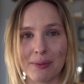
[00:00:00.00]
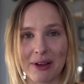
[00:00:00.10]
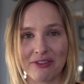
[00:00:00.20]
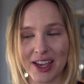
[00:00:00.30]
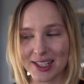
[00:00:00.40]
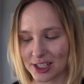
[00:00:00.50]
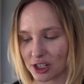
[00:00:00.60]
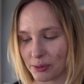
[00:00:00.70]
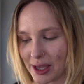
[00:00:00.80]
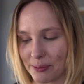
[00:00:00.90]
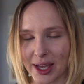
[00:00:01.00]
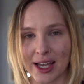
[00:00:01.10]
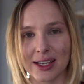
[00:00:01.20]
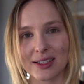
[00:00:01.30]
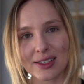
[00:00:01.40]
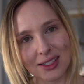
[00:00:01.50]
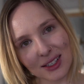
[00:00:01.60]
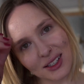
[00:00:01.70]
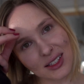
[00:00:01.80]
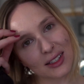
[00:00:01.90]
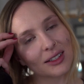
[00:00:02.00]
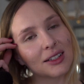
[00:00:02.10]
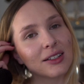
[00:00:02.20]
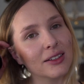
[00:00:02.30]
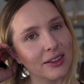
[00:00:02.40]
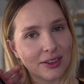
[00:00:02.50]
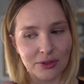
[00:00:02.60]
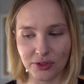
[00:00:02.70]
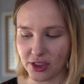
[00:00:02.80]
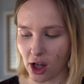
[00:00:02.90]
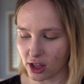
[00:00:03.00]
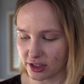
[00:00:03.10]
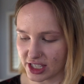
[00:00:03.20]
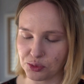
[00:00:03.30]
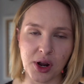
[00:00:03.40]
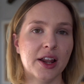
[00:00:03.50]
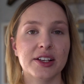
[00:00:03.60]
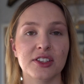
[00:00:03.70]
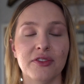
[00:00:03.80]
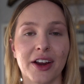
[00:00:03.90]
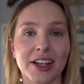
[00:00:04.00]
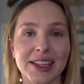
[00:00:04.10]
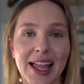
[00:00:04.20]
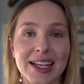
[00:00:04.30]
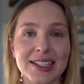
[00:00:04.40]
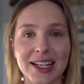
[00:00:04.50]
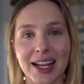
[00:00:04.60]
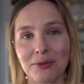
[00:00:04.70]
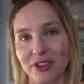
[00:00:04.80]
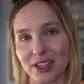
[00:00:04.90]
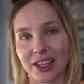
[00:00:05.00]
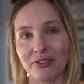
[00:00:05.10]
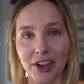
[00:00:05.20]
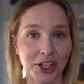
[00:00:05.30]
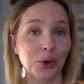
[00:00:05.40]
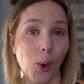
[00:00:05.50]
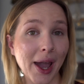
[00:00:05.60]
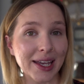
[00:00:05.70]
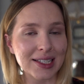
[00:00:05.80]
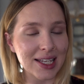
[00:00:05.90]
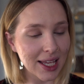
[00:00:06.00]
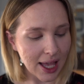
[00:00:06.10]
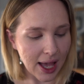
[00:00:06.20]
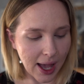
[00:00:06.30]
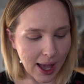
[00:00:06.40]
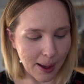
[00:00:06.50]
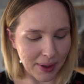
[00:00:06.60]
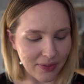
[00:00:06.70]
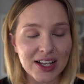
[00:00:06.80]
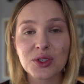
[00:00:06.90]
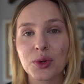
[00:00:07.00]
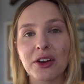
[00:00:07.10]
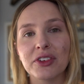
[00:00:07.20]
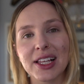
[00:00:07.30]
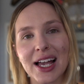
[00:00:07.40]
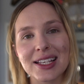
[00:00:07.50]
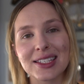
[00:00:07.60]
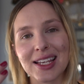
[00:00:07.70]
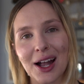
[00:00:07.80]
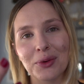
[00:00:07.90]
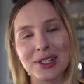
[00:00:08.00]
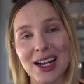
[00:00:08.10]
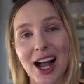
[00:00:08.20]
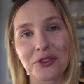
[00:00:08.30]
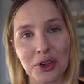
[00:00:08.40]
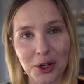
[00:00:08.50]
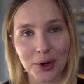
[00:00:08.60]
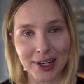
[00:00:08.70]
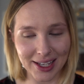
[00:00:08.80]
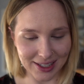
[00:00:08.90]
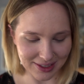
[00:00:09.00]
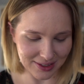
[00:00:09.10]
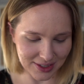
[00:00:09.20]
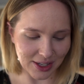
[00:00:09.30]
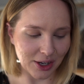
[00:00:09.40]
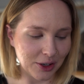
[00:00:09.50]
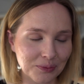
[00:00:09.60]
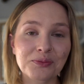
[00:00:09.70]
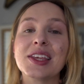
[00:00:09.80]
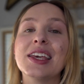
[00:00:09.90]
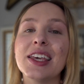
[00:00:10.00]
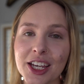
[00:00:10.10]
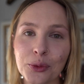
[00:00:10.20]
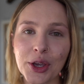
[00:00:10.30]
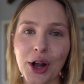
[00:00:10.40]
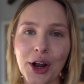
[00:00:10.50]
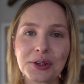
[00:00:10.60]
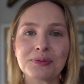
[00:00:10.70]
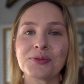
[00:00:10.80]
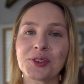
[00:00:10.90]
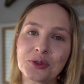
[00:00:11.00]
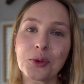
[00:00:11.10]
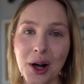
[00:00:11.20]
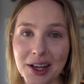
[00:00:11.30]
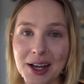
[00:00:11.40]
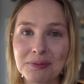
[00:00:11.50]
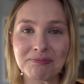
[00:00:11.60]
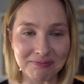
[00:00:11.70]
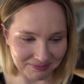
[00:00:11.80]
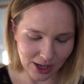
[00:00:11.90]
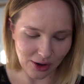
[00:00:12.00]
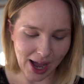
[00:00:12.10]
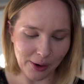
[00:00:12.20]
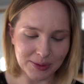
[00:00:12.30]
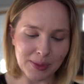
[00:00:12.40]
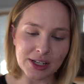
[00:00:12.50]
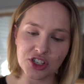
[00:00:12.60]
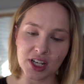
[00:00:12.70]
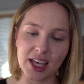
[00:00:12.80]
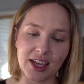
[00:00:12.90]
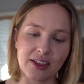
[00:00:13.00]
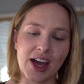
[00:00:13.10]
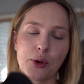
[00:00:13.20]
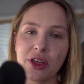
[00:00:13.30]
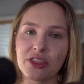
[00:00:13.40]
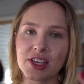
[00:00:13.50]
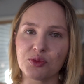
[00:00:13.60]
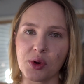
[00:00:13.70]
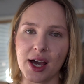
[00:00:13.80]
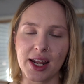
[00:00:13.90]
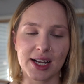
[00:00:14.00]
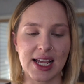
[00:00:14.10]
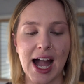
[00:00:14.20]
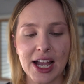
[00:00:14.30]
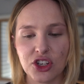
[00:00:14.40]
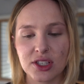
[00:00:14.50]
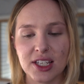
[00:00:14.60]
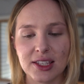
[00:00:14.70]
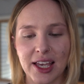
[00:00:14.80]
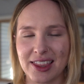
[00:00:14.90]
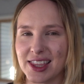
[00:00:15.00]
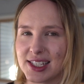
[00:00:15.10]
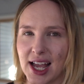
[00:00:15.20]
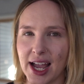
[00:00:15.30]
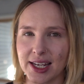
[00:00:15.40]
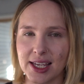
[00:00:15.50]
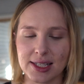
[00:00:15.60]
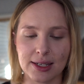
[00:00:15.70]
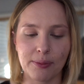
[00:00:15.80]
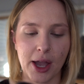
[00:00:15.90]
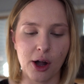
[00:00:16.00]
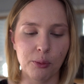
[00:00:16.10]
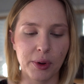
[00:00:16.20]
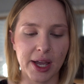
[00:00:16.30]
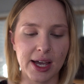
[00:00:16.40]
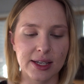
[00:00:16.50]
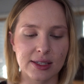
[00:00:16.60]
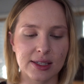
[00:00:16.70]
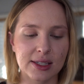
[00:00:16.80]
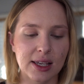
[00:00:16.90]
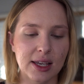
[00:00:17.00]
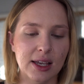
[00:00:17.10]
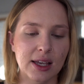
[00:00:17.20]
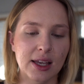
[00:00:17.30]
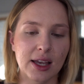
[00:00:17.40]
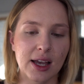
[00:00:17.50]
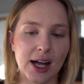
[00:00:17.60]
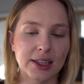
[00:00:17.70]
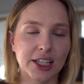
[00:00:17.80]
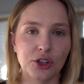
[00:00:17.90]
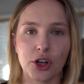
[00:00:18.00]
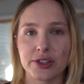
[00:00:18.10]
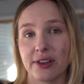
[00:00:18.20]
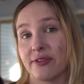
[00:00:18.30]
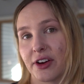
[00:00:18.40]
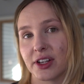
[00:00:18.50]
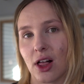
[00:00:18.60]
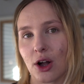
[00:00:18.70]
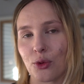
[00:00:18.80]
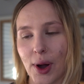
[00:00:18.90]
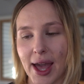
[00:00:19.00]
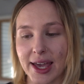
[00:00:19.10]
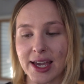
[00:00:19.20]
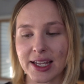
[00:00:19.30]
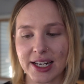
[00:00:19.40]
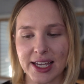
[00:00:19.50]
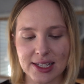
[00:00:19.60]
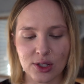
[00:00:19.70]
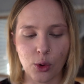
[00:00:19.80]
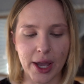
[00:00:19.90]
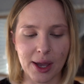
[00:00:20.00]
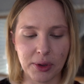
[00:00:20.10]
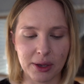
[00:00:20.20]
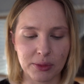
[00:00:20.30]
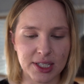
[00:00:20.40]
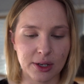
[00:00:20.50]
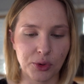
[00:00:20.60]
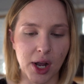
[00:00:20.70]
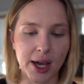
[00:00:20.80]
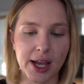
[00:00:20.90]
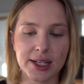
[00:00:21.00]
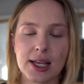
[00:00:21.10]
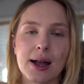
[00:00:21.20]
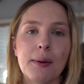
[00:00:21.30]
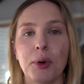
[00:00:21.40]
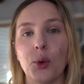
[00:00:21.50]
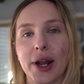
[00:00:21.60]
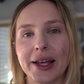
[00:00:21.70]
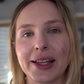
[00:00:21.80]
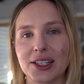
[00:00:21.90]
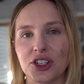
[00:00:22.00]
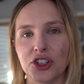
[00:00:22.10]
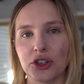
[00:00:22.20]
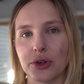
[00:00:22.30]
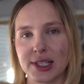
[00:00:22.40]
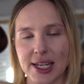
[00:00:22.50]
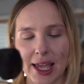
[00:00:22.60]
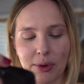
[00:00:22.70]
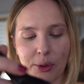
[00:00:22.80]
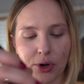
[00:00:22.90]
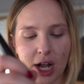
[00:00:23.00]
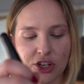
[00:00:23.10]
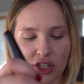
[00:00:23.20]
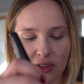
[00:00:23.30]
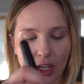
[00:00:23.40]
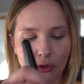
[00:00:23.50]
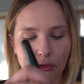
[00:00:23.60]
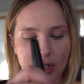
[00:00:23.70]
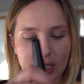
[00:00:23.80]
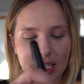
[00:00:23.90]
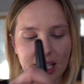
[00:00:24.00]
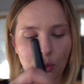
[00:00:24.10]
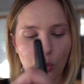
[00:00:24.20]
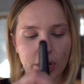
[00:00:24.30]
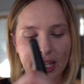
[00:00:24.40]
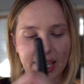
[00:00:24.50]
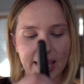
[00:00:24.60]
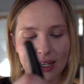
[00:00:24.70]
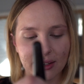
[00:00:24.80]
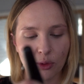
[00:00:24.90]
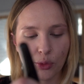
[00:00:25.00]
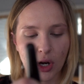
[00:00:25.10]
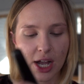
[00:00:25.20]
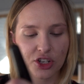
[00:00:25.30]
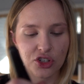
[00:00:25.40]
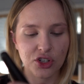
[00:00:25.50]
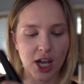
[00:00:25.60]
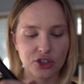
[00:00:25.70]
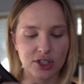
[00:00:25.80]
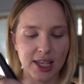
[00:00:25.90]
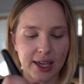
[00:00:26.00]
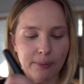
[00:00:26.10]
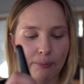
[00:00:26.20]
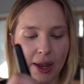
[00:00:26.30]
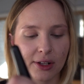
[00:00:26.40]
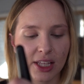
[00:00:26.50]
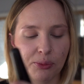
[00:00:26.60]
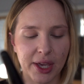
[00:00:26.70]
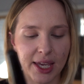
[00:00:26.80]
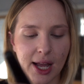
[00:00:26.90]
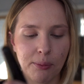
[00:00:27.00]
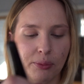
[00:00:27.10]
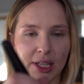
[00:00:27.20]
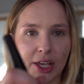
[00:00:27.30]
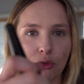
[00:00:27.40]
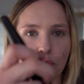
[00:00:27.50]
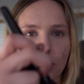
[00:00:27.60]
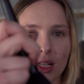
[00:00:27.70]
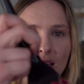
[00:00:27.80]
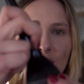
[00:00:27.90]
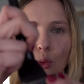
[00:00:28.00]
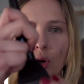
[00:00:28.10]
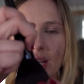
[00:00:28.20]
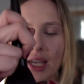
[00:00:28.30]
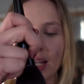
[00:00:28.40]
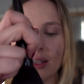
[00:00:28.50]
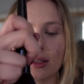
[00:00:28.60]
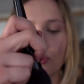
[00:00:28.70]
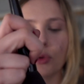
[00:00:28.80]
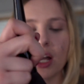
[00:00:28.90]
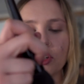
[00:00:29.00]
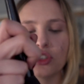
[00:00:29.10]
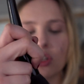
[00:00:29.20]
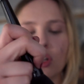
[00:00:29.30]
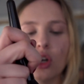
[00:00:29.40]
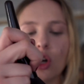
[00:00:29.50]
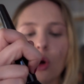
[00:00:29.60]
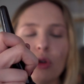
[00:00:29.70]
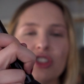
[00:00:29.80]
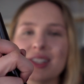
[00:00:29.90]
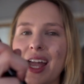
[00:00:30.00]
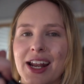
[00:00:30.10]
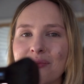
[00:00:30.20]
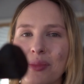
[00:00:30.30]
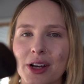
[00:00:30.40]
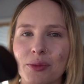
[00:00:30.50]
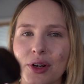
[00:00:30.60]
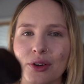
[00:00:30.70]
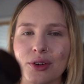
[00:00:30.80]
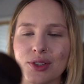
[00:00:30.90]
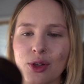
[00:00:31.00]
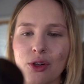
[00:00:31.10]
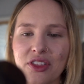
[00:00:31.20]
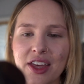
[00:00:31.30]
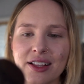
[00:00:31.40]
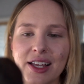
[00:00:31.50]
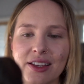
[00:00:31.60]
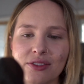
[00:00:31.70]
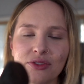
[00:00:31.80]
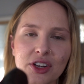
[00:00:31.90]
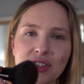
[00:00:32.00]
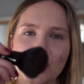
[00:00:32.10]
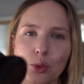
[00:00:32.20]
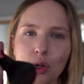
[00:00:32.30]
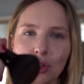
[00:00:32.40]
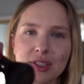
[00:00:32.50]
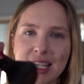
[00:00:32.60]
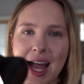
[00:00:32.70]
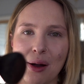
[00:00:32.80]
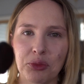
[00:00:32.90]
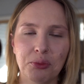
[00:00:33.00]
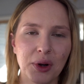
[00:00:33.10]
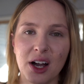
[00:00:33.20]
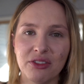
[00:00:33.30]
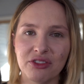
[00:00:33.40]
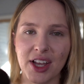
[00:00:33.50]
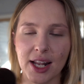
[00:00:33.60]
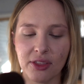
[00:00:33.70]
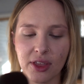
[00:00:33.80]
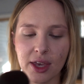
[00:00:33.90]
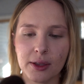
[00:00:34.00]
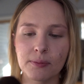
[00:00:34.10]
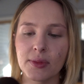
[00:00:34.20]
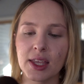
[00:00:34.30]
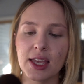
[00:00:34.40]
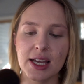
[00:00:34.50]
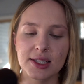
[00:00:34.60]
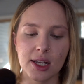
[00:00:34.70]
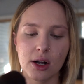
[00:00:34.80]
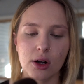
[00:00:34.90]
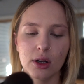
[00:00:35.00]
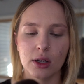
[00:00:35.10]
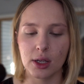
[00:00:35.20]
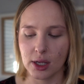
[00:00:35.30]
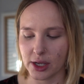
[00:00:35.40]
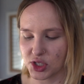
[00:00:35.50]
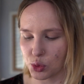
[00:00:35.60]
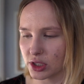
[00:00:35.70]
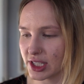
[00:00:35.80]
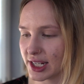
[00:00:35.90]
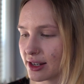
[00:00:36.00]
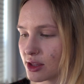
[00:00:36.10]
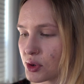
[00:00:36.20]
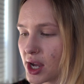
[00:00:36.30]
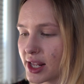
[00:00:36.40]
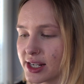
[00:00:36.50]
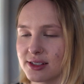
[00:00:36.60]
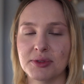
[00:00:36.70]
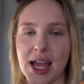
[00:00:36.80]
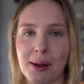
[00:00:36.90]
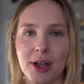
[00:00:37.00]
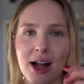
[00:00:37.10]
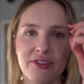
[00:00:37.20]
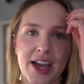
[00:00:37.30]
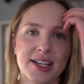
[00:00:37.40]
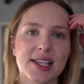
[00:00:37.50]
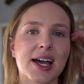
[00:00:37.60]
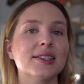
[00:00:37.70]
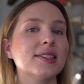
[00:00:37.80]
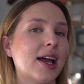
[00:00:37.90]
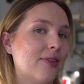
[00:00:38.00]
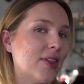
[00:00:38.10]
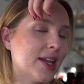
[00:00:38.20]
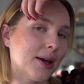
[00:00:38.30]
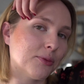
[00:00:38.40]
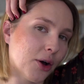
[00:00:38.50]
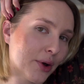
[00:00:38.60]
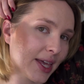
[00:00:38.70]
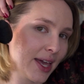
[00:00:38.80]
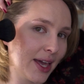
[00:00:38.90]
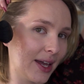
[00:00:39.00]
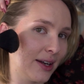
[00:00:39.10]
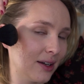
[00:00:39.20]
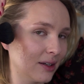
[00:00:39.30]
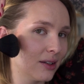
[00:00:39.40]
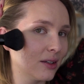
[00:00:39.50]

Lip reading: up my face a little bit because all of these products are very light and I'm feeling very white. And that's when I realized I was not recording. So here we are. Welcome. So I was mentioning that with this product, I just need like the tiniest amount because a little goes a very long way, and it is quite a pigmented product. But what I like to do is take my brush and like really work it into the brush, not just like barely pick it up, but like really work it into the brush, which is kind of Bare Minerals' whole thing, like their swirl tap buff kind of thing. And so swirled it into the product, tapping off excess, and then I'm going in,